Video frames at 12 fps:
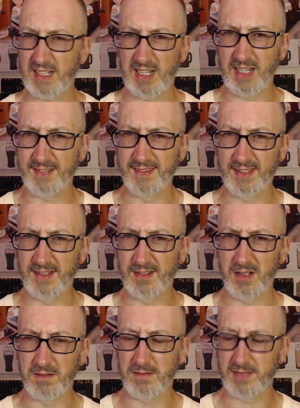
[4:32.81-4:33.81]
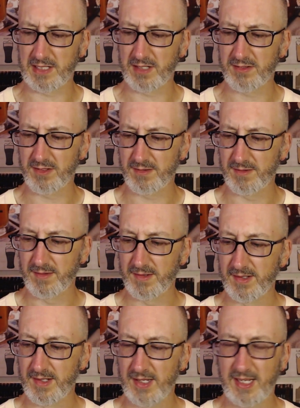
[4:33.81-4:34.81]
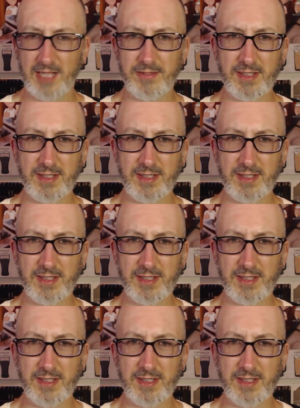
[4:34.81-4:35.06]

Oddly enough, like it doesn't have